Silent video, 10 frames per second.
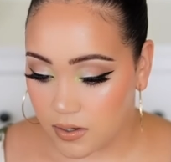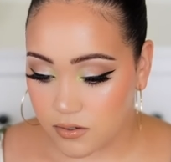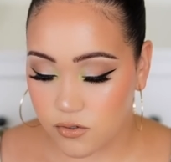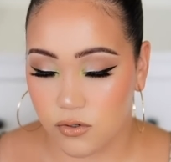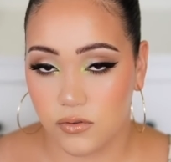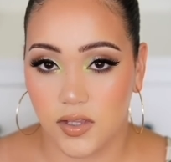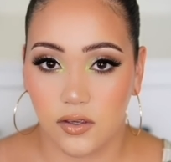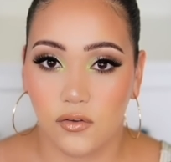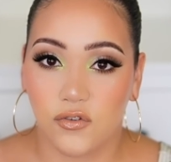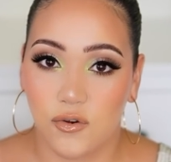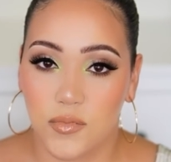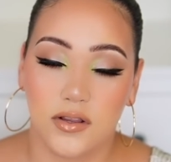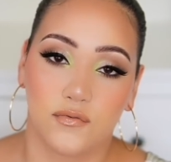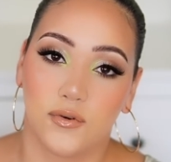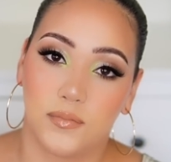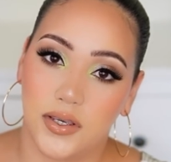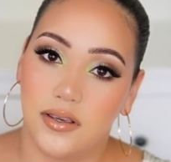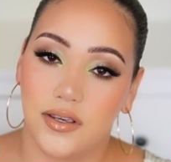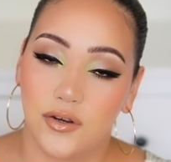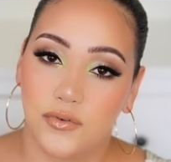So thank you so much for
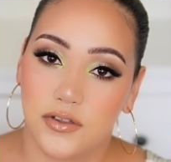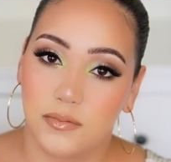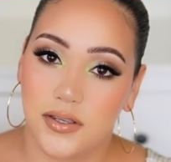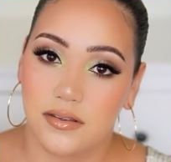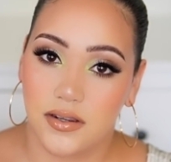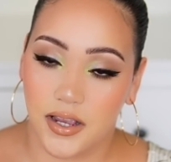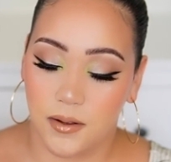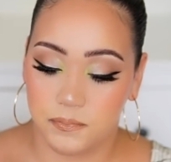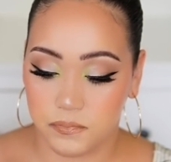being here with me today.